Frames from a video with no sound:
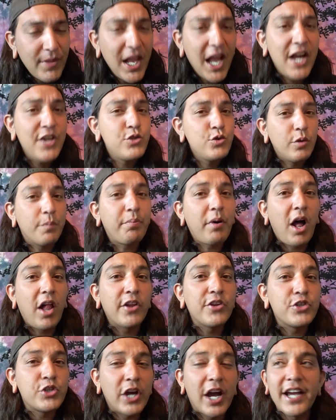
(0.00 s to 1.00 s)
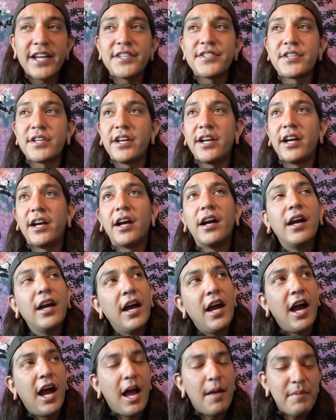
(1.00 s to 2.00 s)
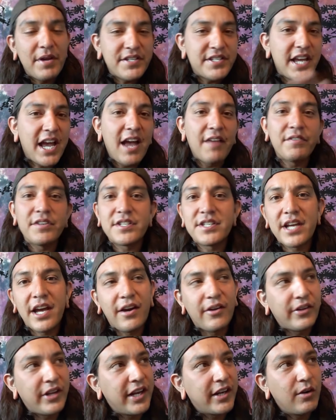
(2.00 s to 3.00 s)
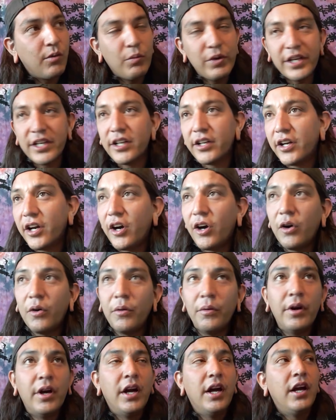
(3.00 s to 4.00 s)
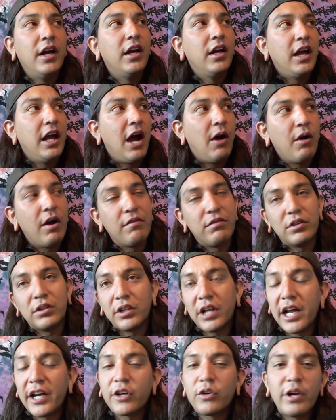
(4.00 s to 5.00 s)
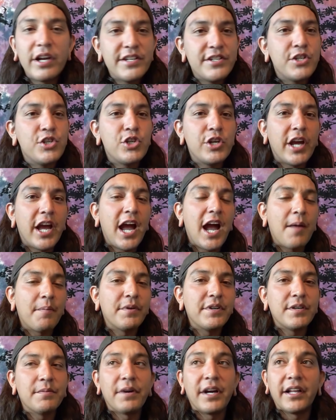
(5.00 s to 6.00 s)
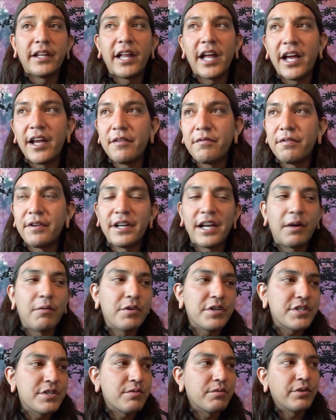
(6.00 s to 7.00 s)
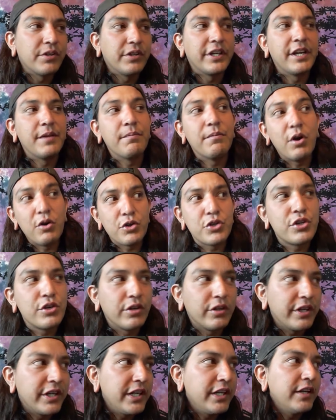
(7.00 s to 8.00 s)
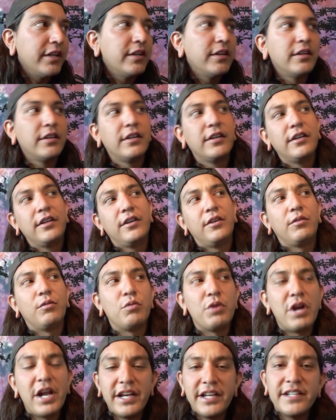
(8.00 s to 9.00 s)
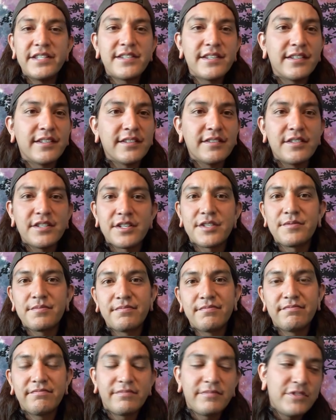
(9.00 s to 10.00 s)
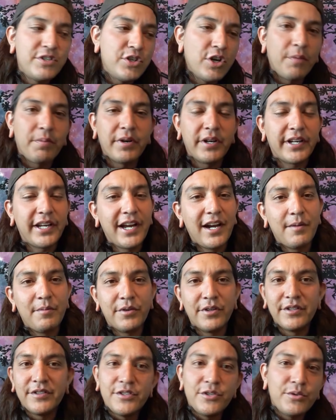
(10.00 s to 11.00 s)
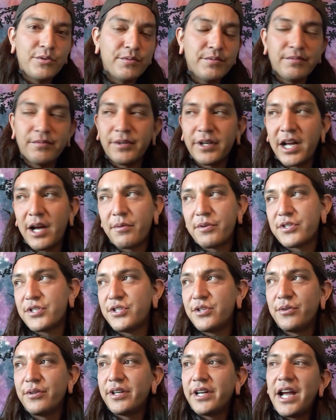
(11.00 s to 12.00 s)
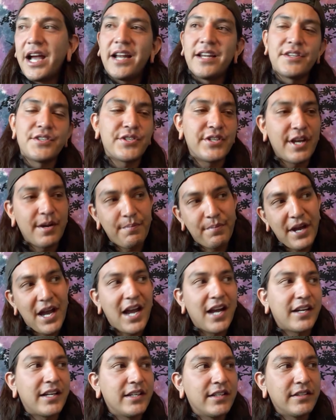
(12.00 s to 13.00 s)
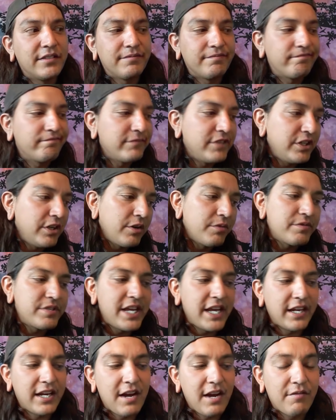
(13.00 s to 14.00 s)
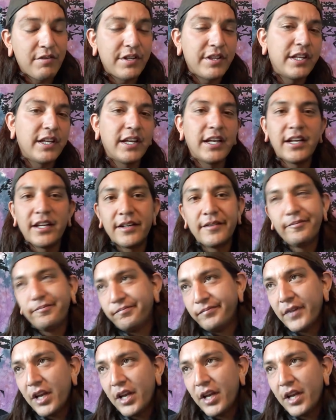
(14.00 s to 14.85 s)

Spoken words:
I do apologize. I meant to have this out like a week ago. However, a lot of crazy shit happened in my life, and I wasn't really emotionally ready to just jump on camera and do what I was doing. I had to step back and, you know, take everything in.